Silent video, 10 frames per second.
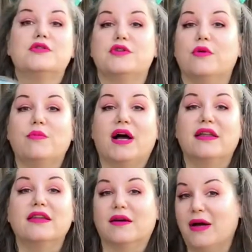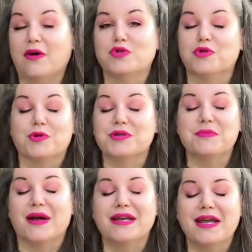Don't mind that I'm outdoors and
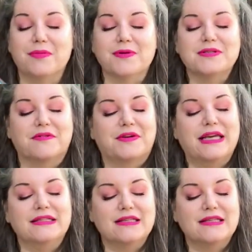my neighbors have kids